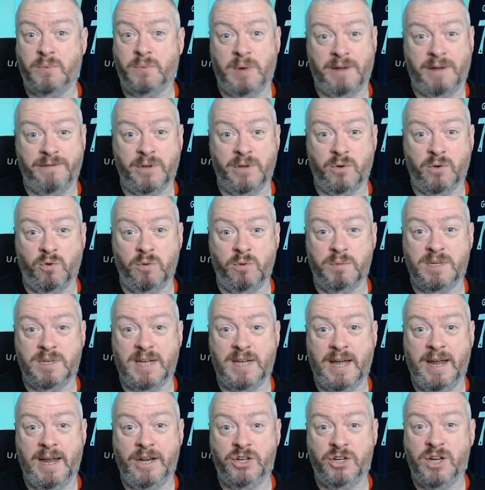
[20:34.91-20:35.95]
We'll have the group
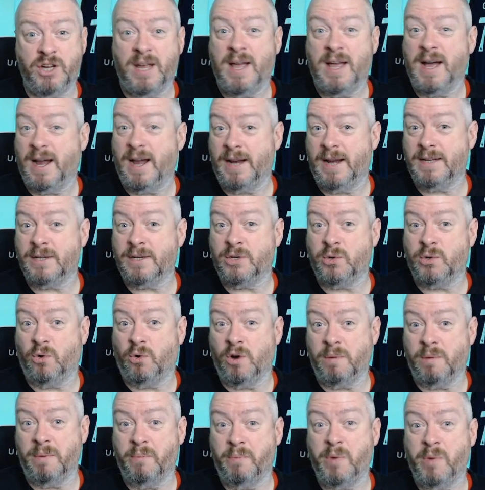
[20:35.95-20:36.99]
stage, and it's a
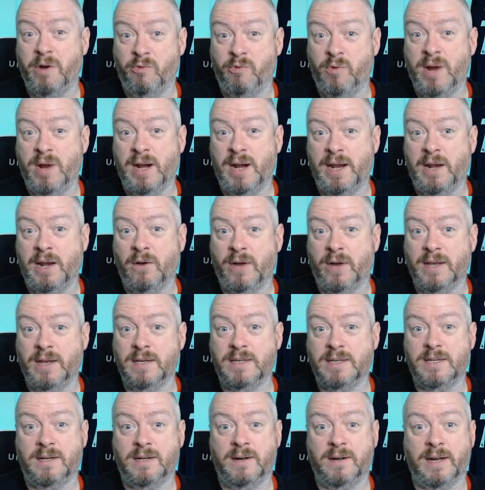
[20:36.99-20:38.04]
tournament we're really looking to
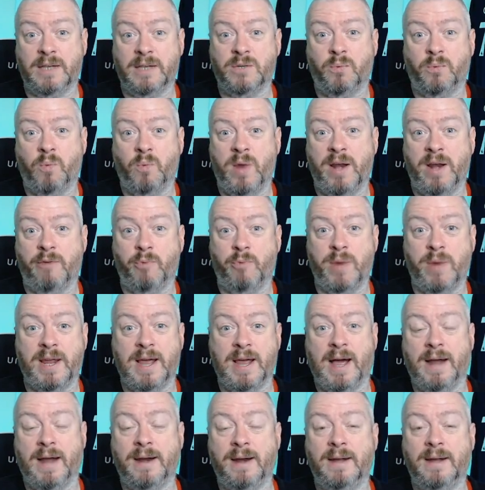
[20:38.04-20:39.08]
target to win if we can.